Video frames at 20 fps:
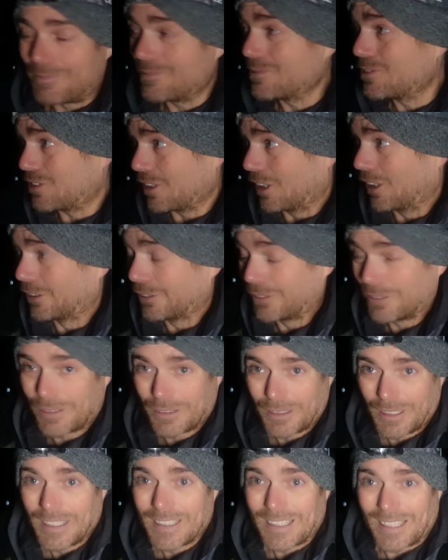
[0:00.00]
So
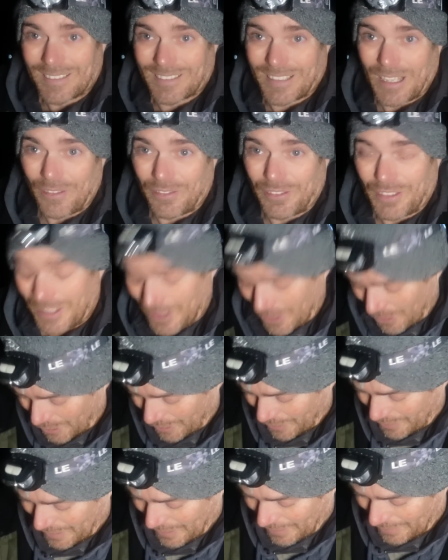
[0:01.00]
there's definitely
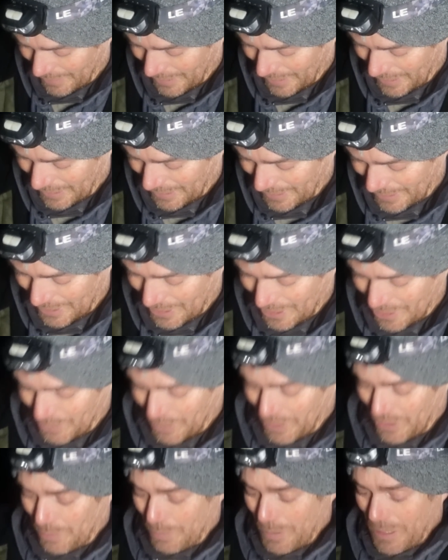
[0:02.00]
congers out there,
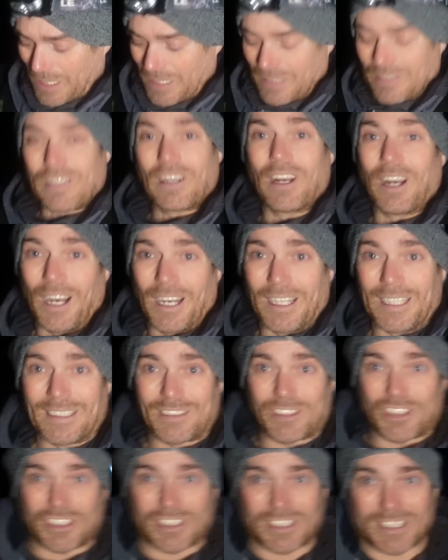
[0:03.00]
which means I need
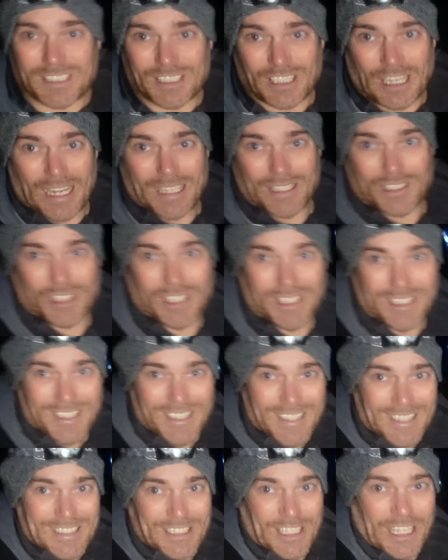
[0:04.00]
to
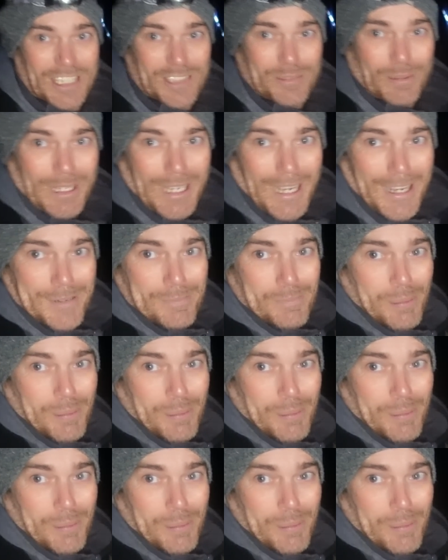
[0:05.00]
change my game